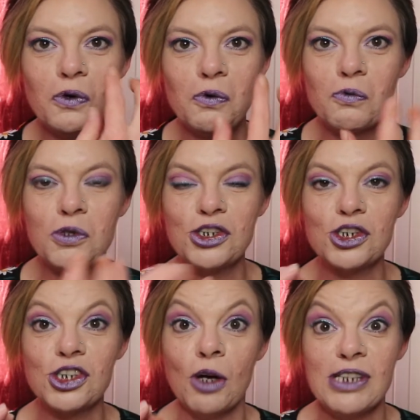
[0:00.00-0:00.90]
was
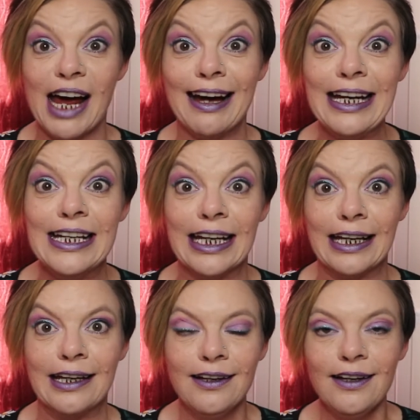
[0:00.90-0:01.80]
just so
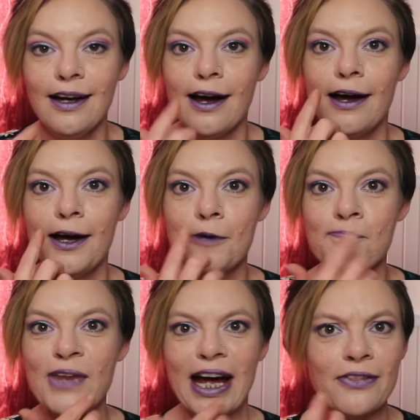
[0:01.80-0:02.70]
tiny,
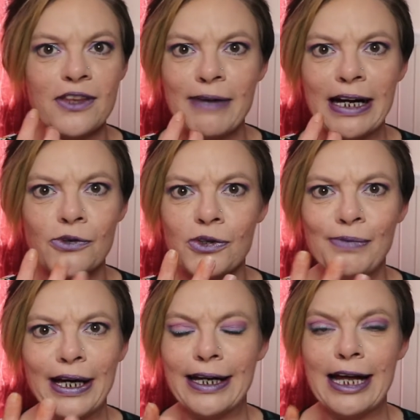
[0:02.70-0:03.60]
and the mouth
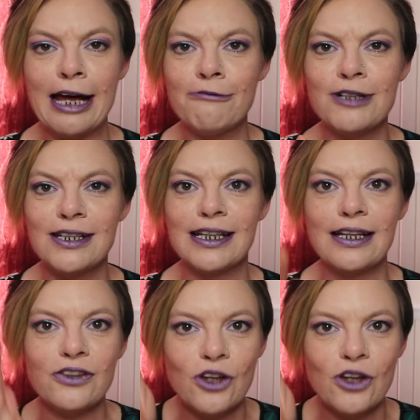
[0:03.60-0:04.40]
bit and everything,